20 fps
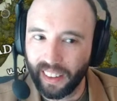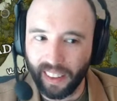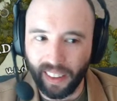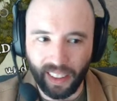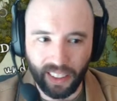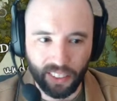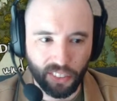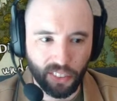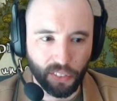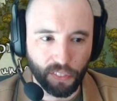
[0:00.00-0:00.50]

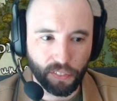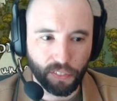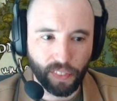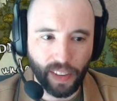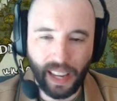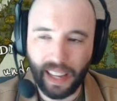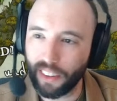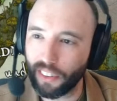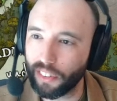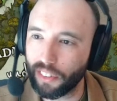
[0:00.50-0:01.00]
Alright, it's in the
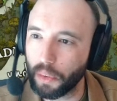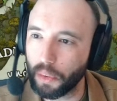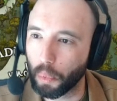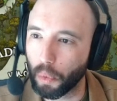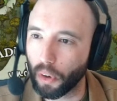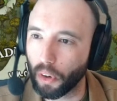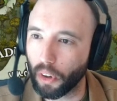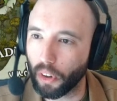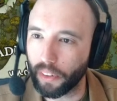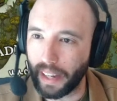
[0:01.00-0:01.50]
Fantasy
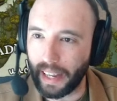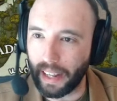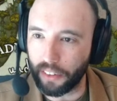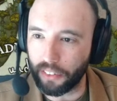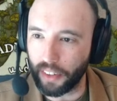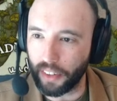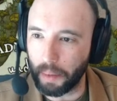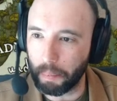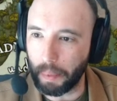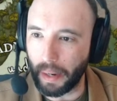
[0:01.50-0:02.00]
World
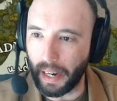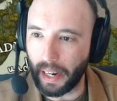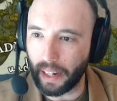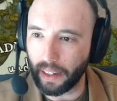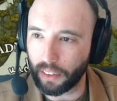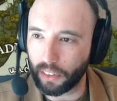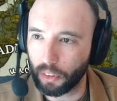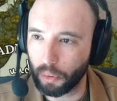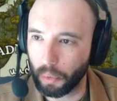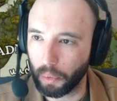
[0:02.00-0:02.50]
Asset
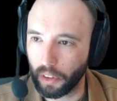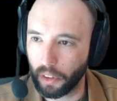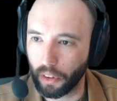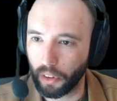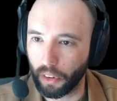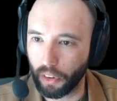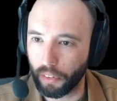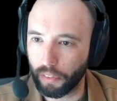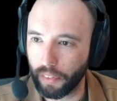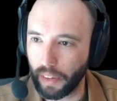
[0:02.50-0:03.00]
Pack. So we're
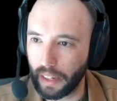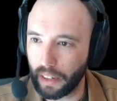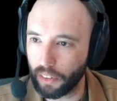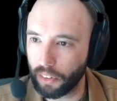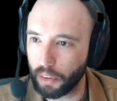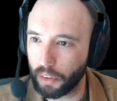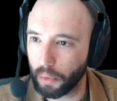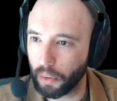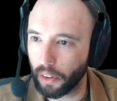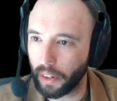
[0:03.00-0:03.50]
to the
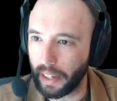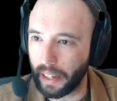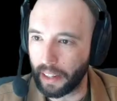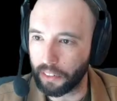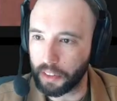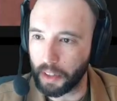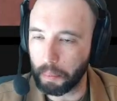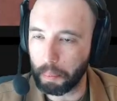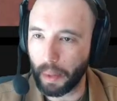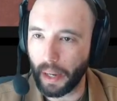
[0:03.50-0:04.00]
Fantasy World
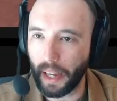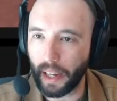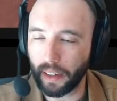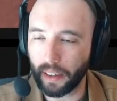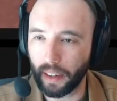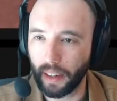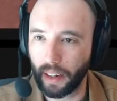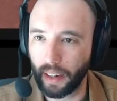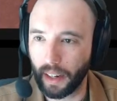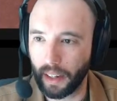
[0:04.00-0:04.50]
Asset
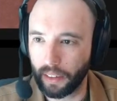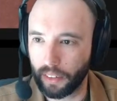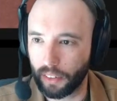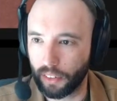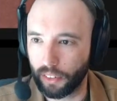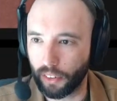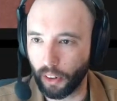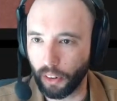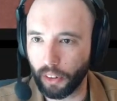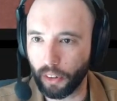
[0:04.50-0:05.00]
Pack. And it's
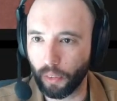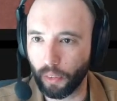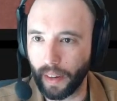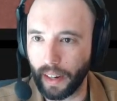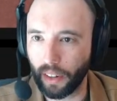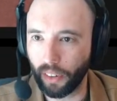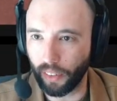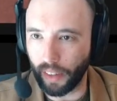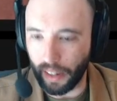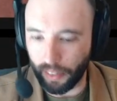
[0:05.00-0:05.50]
dark
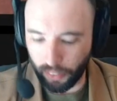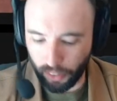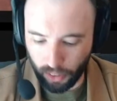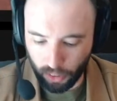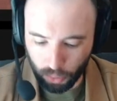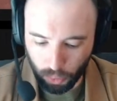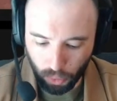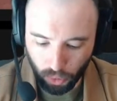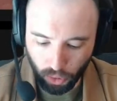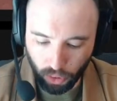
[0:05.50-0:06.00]
red lava
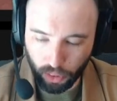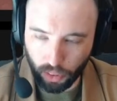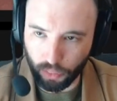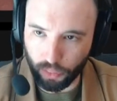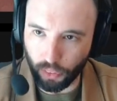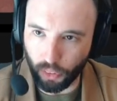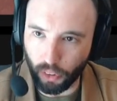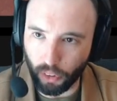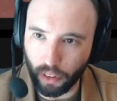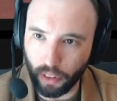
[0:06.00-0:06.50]
is what we're looking
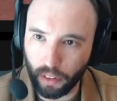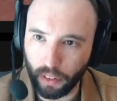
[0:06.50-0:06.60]
for.